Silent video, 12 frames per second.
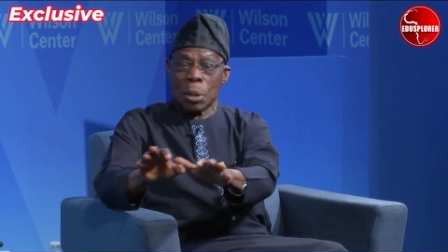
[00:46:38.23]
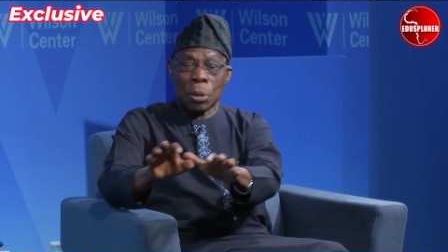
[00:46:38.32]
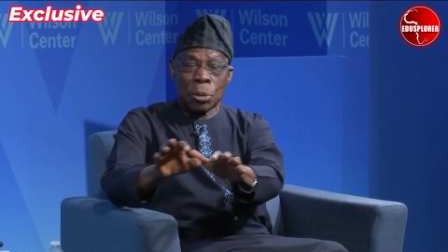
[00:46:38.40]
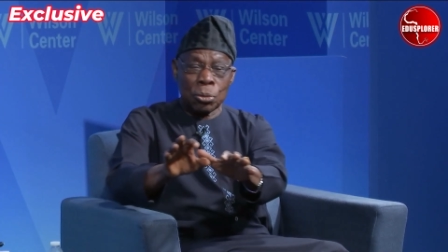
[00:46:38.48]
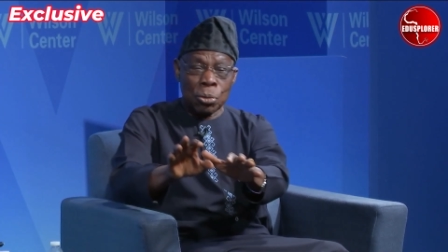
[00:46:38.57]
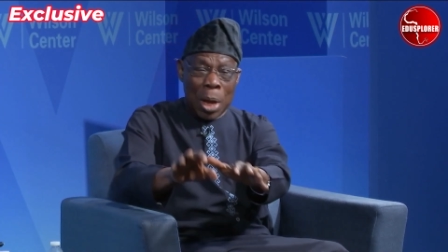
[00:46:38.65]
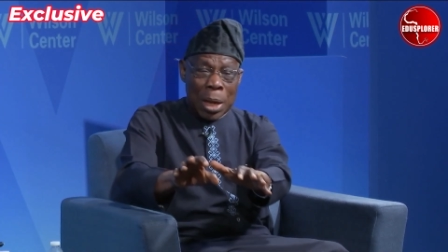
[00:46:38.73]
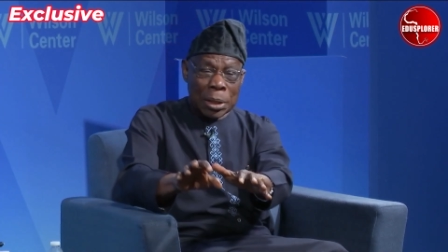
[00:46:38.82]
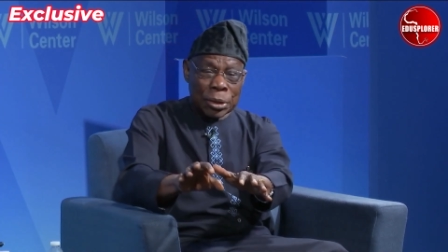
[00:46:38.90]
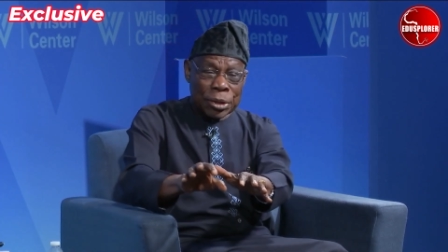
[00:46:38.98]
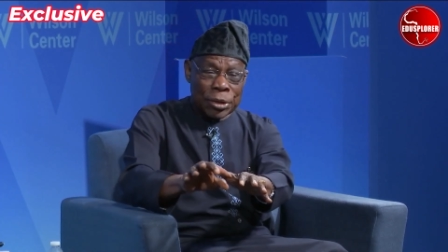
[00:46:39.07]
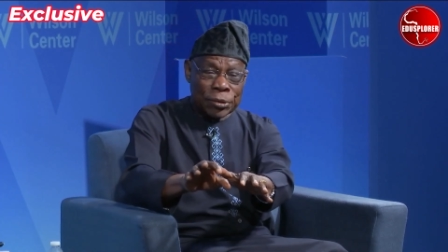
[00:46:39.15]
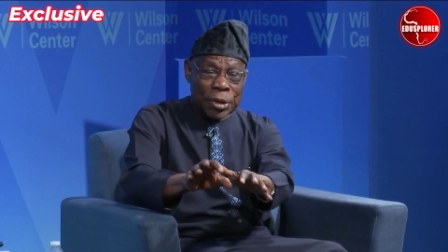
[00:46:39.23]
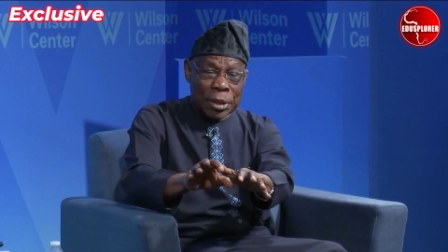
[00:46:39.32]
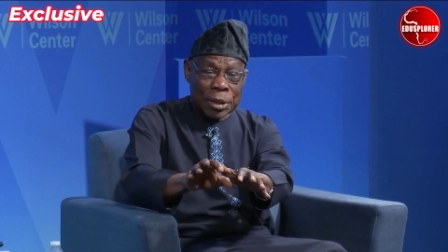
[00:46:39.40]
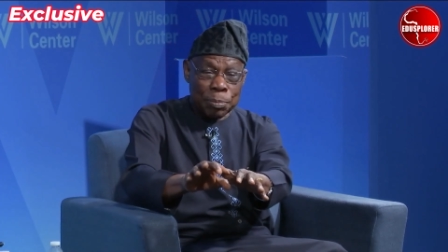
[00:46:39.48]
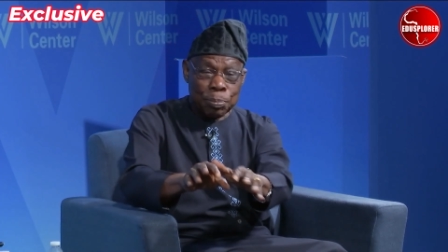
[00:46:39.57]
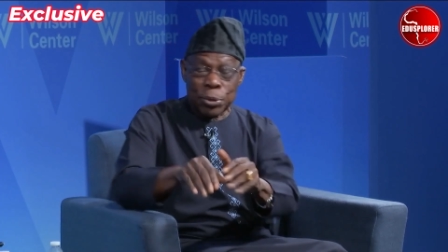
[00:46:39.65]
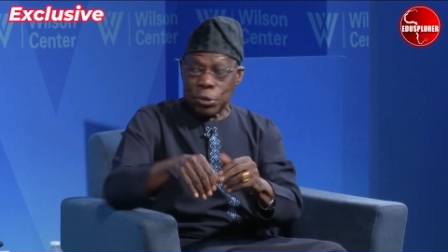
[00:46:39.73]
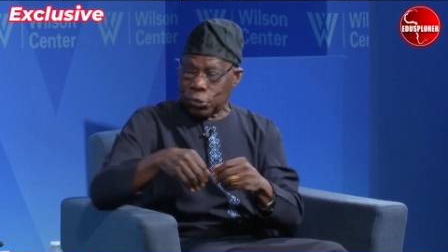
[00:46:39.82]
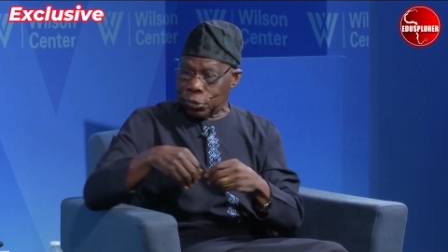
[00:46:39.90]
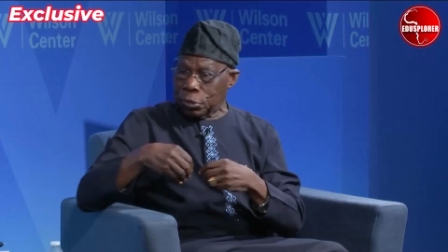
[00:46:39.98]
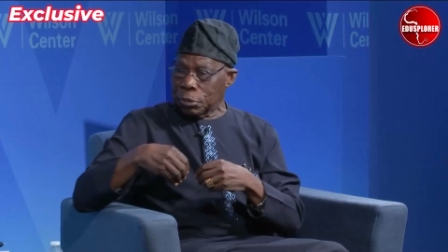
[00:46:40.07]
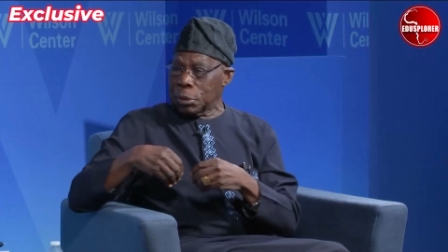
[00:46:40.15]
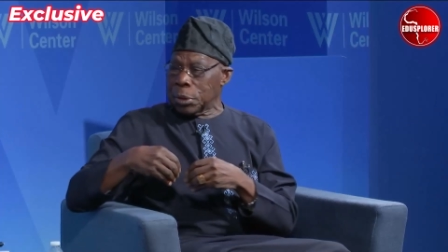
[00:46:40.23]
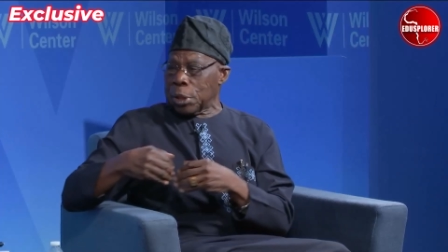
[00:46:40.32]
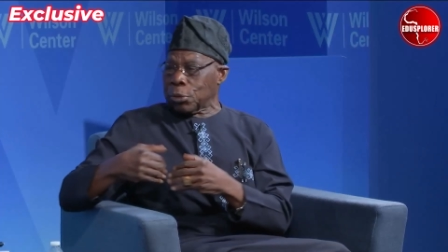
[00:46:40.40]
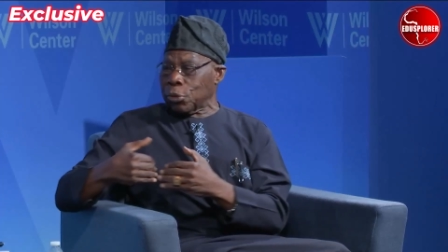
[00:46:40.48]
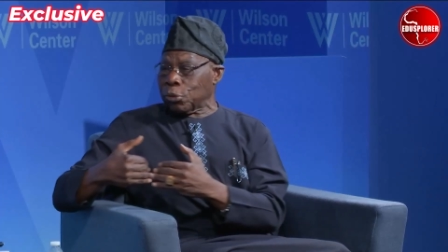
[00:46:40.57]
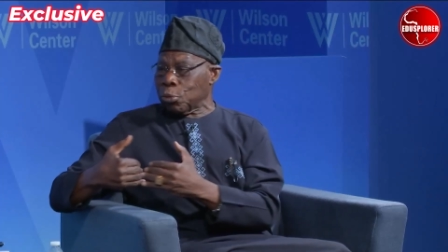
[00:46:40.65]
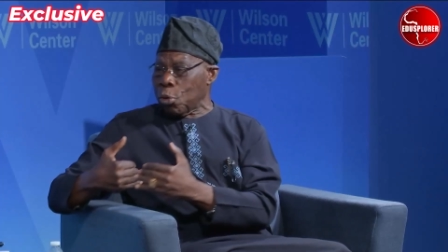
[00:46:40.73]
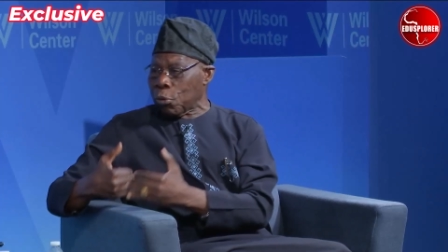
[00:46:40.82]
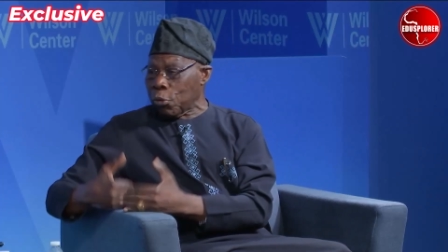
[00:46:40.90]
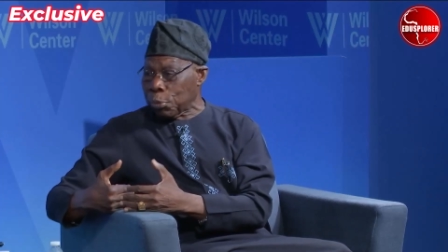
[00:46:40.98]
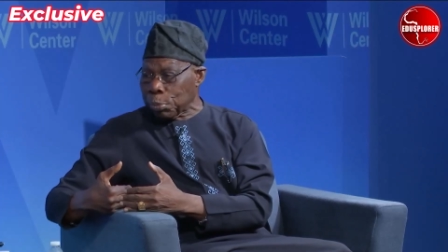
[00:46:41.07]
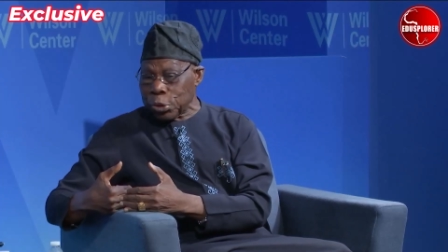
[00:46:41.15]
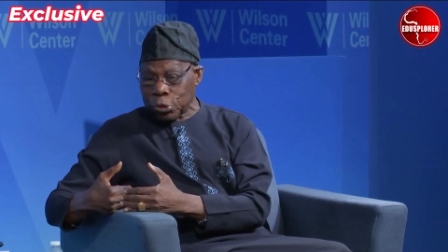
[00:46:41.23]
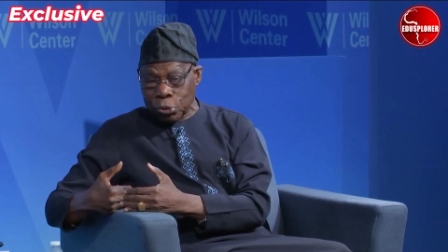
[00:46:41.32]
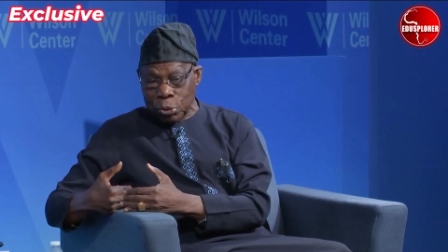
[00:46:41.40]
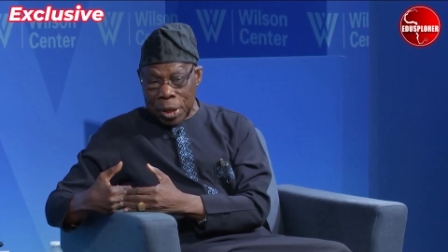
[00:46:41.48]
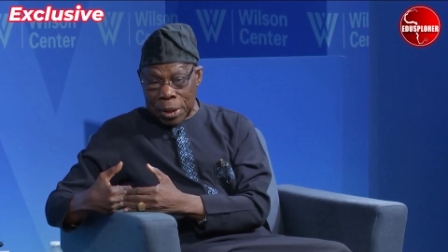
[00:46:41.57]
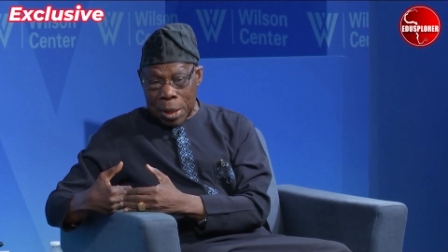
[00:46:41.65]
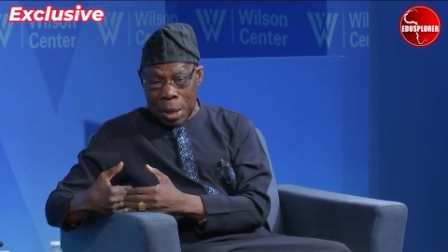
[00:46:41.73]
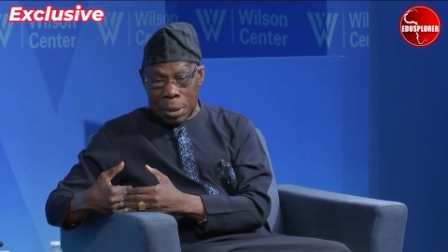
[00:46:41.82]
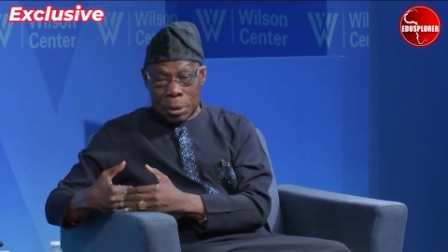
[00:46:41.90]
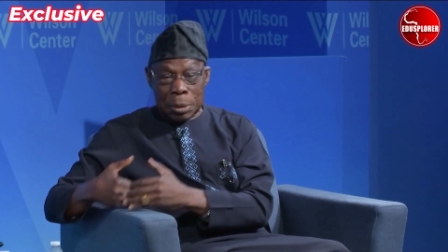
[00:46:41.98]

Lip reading: You are interested in peace, let us work for peace together.